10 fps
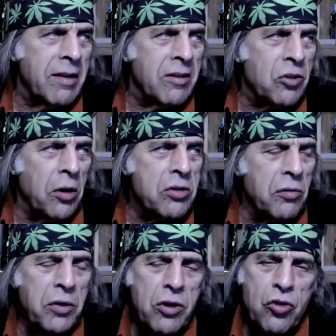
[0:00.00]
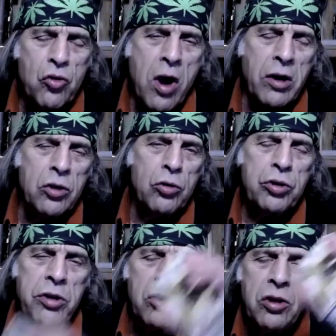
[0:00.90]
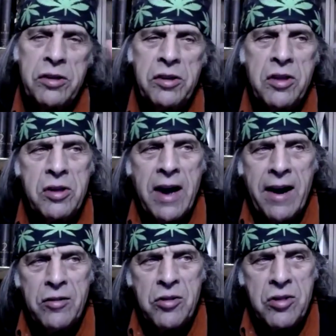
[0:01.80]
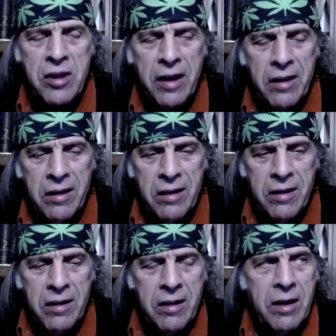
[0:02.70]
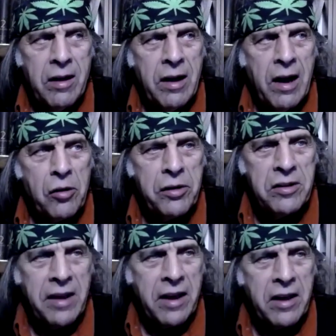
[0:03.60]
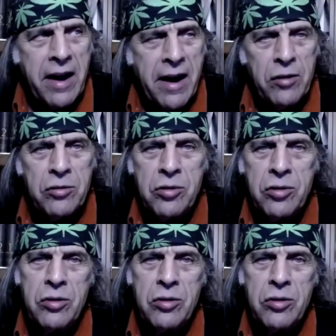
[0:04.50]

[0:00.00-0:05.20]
So it's a real strong illusion to look at these cards and say, how can a deck of cards